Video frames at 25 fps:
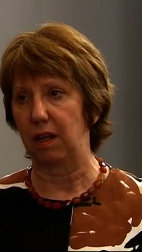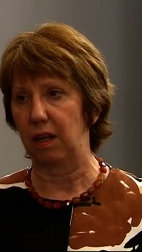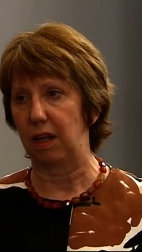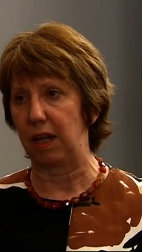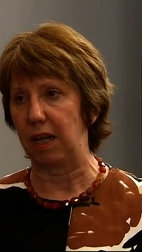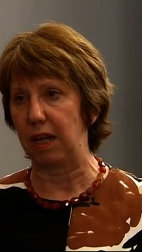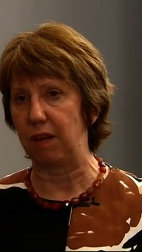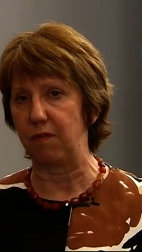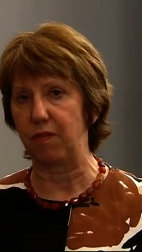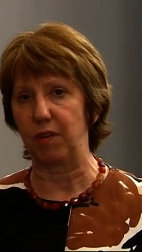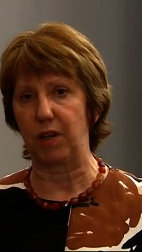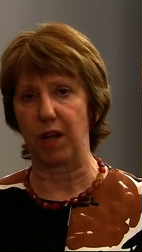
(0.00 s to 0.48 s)

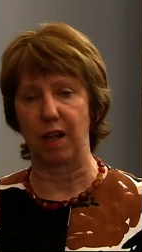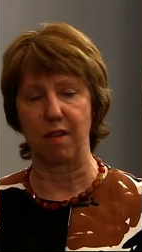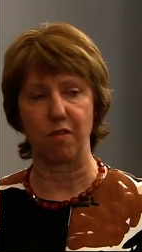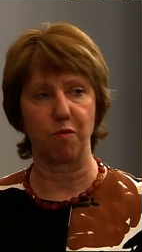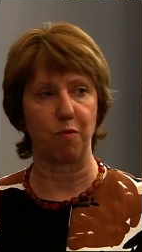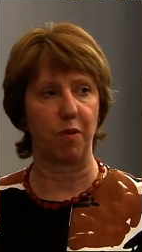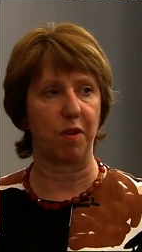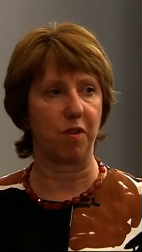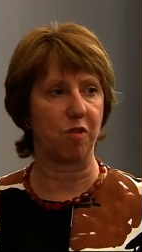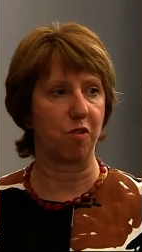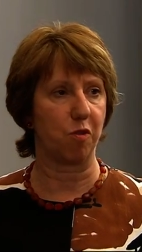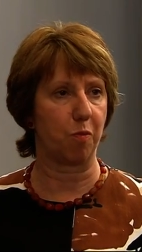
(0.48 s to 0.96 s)
even as
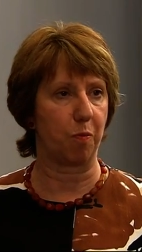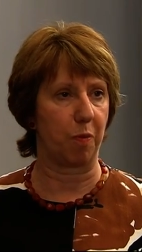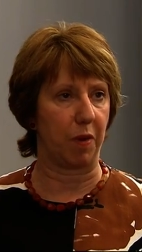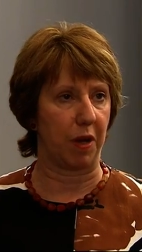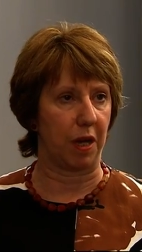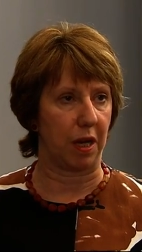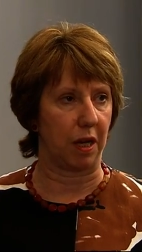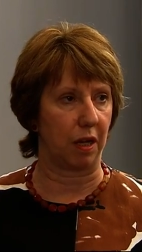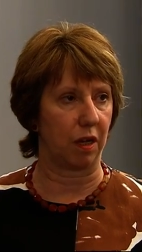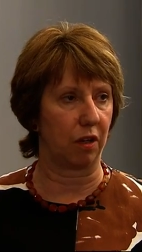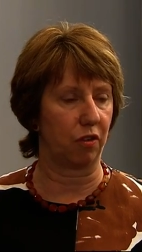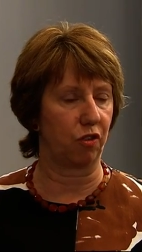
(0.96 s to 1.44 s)
we
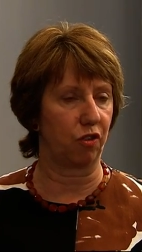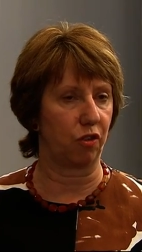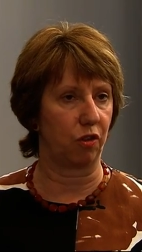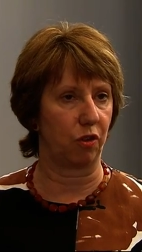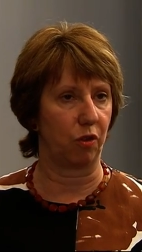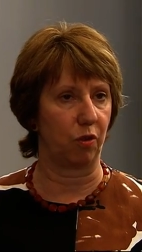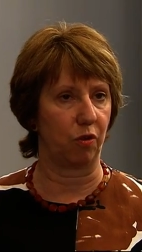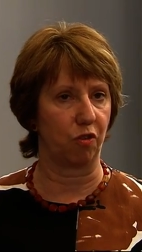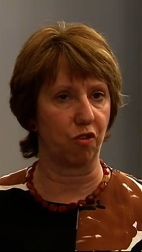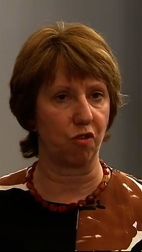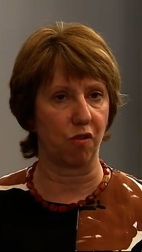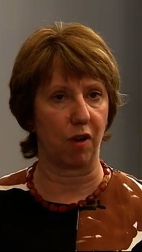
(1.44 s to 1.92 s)
speak,
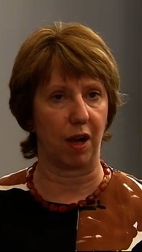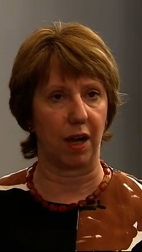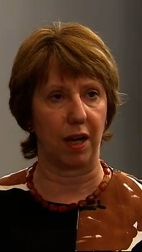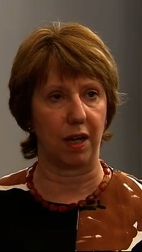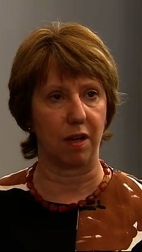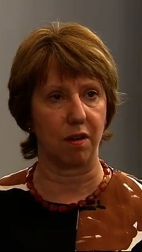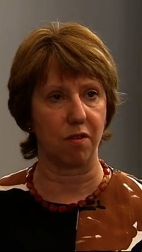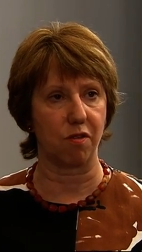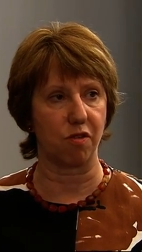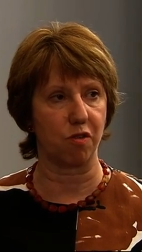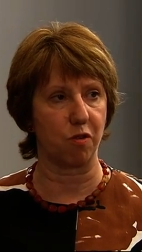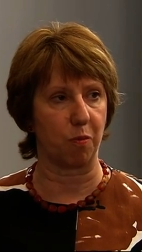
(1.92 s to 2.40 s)
to try
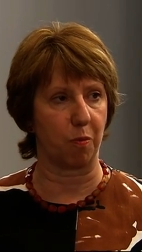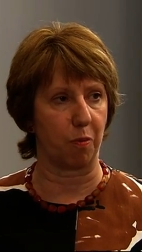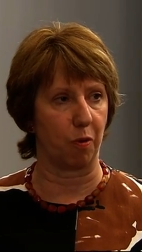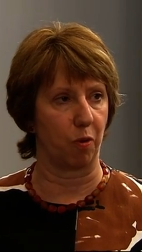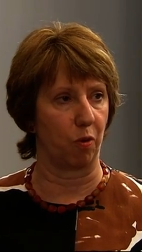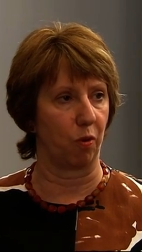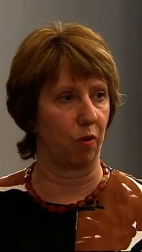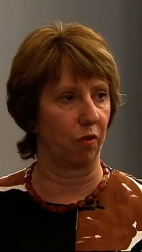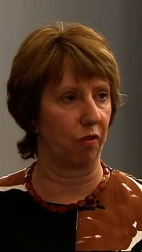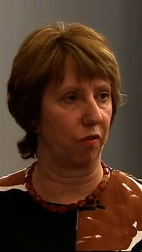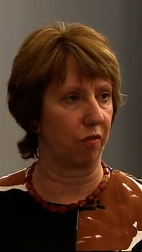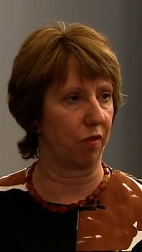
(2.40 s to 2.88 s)
and
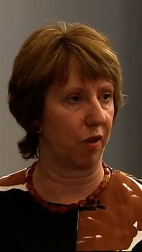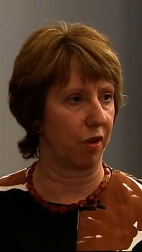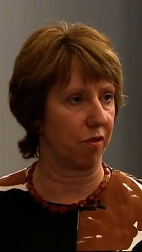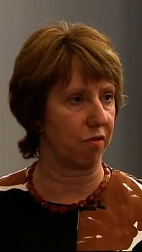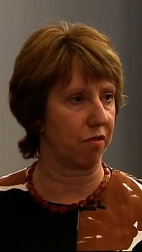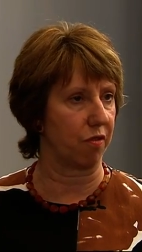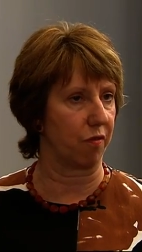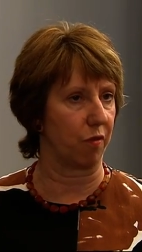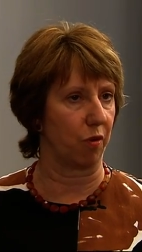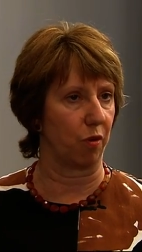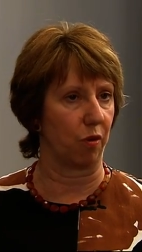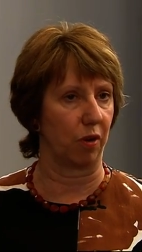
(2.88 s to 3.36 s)
support, first
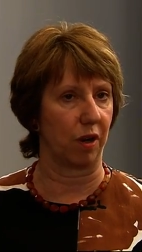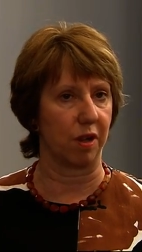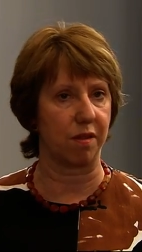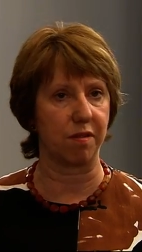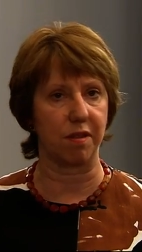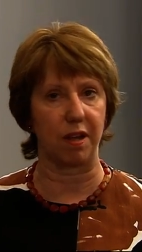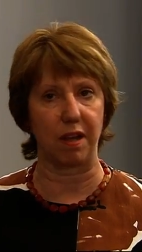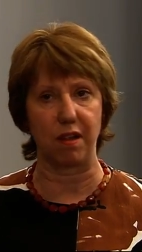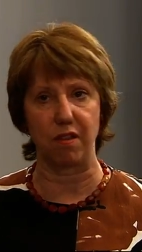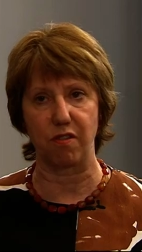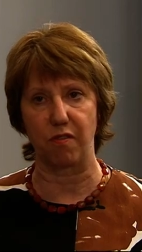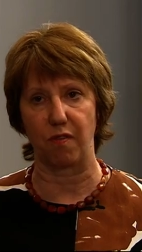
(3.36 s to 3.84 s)
of all, a
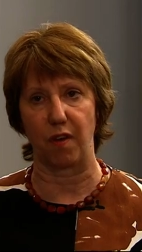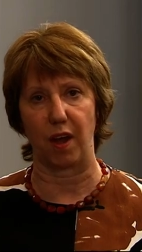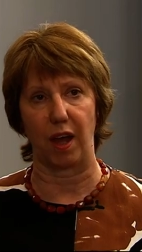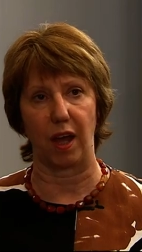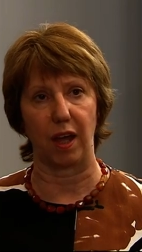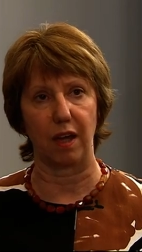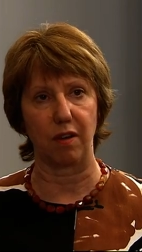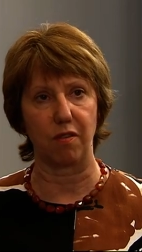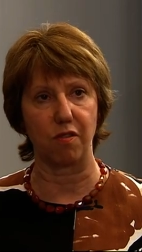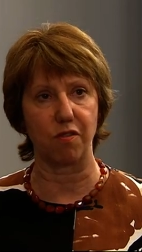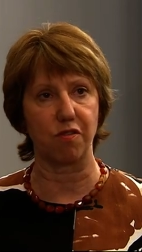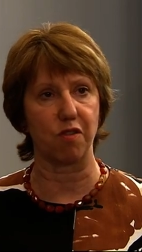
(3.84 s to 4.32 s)

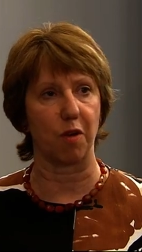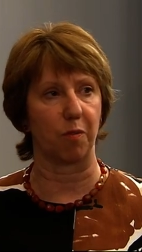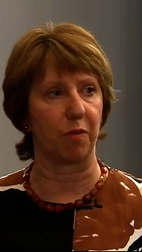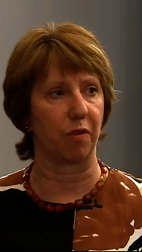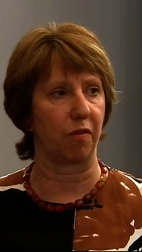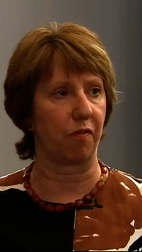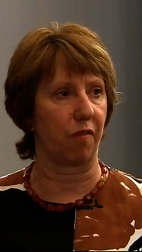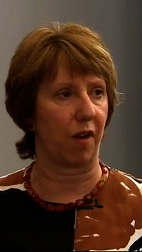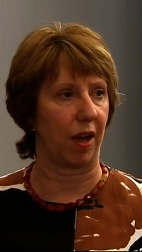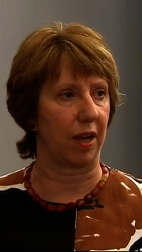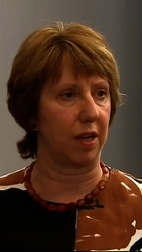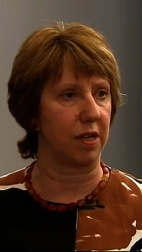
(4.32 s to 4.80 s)
ceasefire to stop the
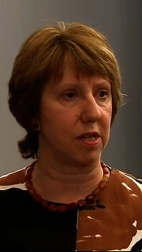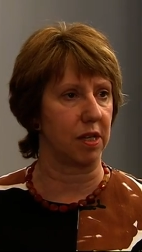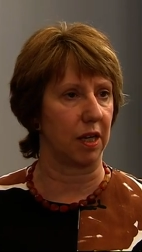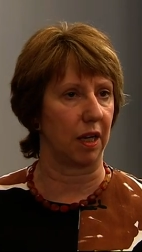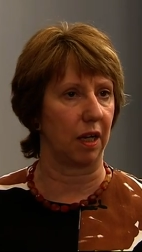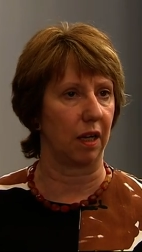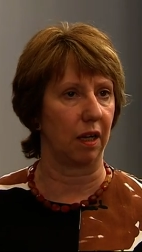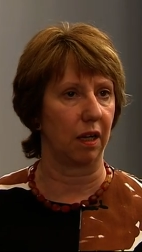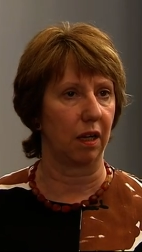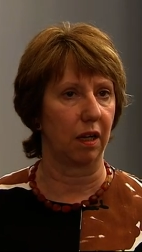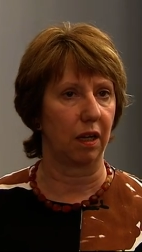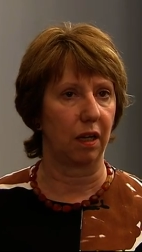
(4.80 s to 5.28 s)
fighting